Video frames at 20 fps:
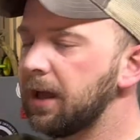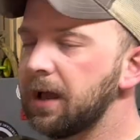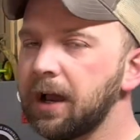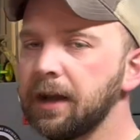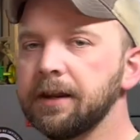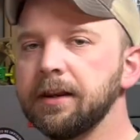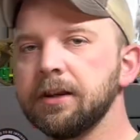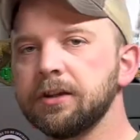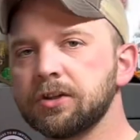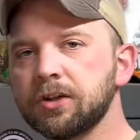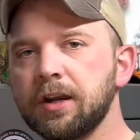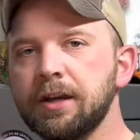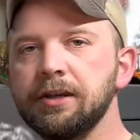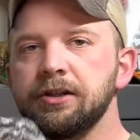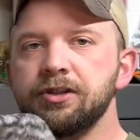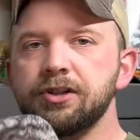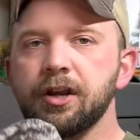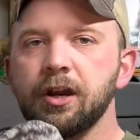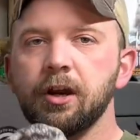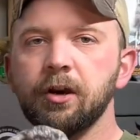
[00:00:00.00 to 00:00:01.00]
I did a trade
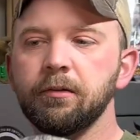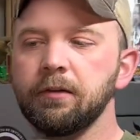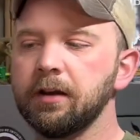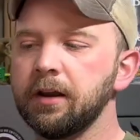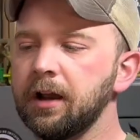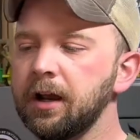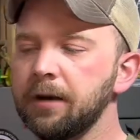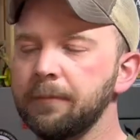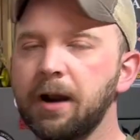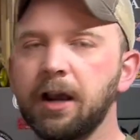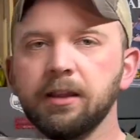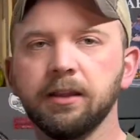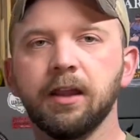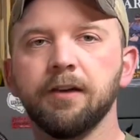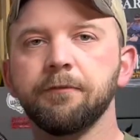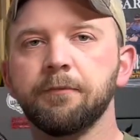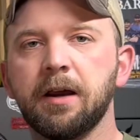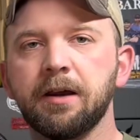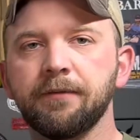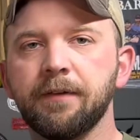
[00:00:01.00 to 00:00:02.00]
show. I
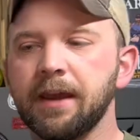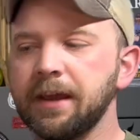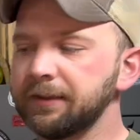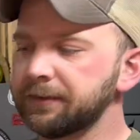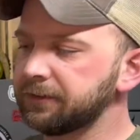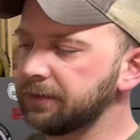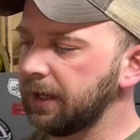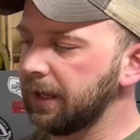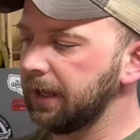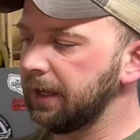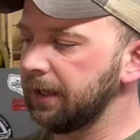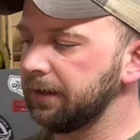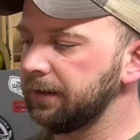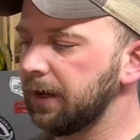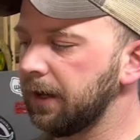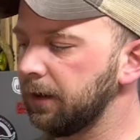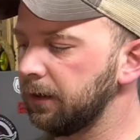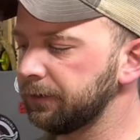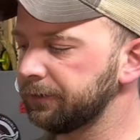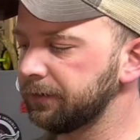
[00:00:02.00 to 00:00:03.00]
love my vest, and
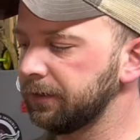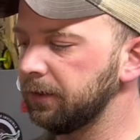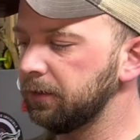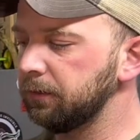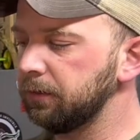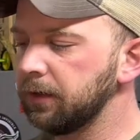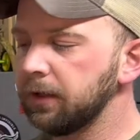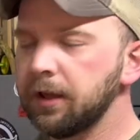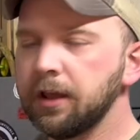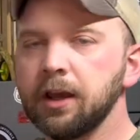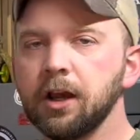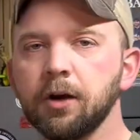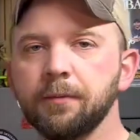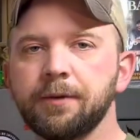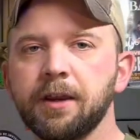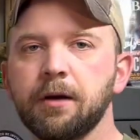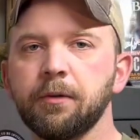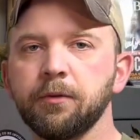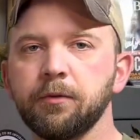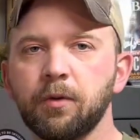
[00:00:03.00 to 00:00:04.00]
I also
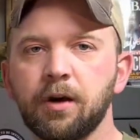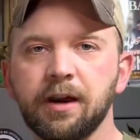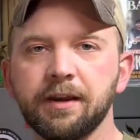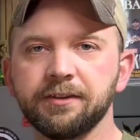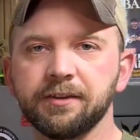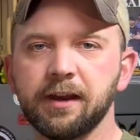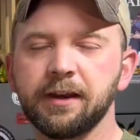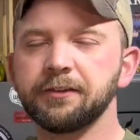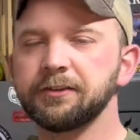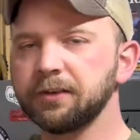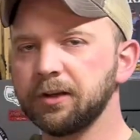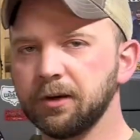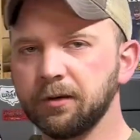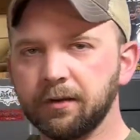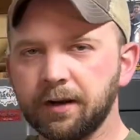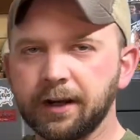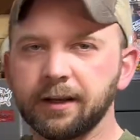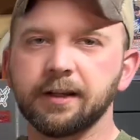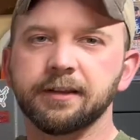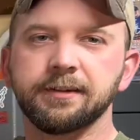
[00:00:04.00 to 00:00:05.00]
helped out with Wise Eye,
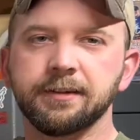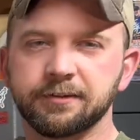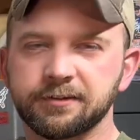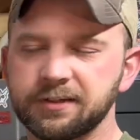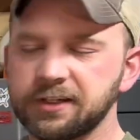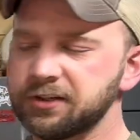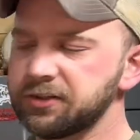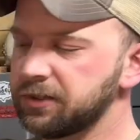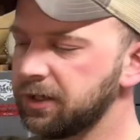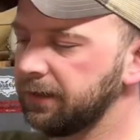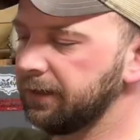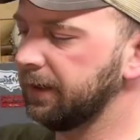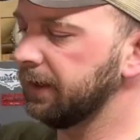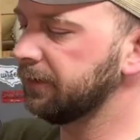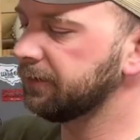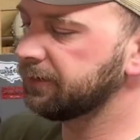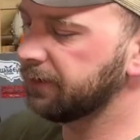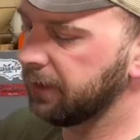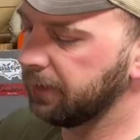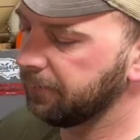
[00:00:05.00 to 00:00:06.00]
so I got this stitched on there.
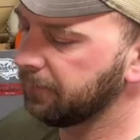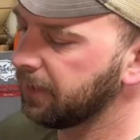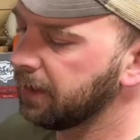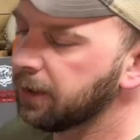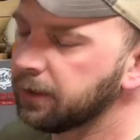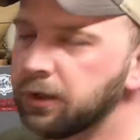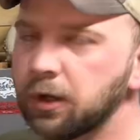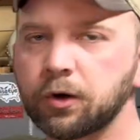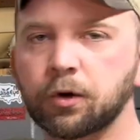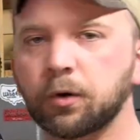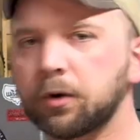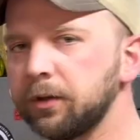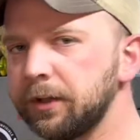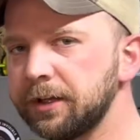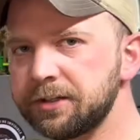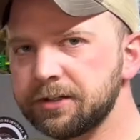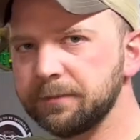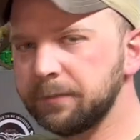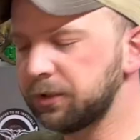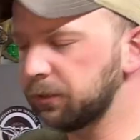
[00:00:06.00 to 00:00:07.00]
So no
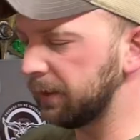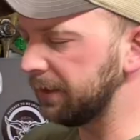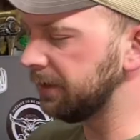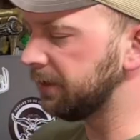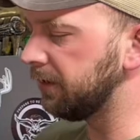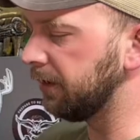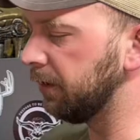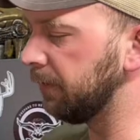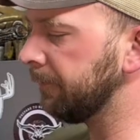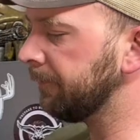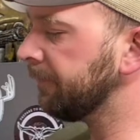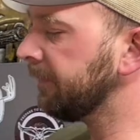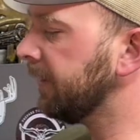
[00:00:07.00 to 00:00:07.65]
correlation between the two.